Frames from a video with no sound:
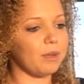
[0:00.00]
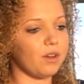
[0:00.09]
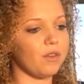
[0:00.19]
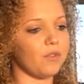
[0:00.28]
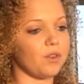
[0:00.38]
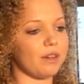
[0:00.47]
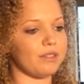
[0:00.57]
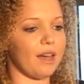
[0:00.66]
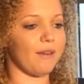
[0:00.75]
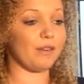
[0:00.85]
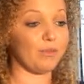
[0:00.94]
let me know if you guys
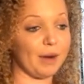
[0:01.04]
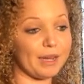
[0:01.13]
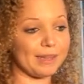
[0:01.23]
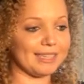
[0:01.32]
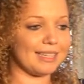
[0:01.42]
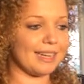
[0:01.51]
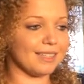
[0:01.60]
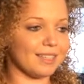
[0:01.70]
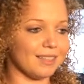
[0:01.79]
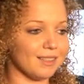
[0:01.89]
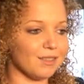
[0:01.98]
have any
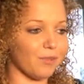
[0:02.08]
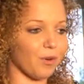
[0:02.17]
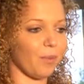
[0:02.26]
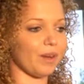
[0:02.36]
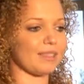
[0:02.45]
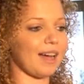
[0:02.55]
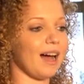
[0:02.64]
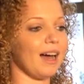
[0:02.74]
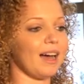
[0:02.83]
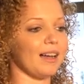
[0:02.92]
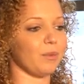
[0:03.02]
recommendations for what's
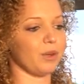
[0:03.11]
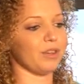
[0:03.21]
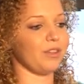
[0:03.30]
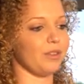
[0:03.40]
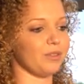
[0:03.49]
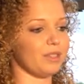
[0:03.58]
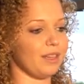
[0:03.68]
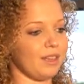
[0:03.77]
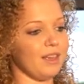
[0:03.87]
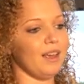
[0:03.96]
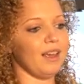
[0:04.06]
hot, what you're
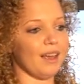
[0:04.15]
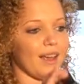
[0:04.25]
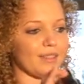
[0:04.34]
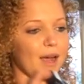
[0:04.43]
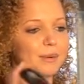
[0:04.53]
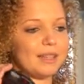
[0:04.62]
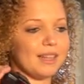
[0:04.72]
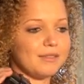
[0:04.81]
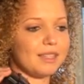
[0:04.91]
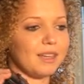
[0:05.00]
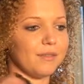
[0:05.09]
using, as I would
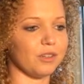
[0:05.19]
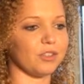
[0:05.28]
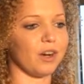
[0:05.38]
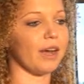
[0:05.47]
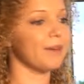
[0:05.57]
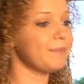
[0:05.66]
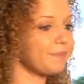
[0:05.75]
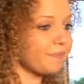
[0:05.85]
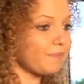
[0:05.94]
love to give it a try.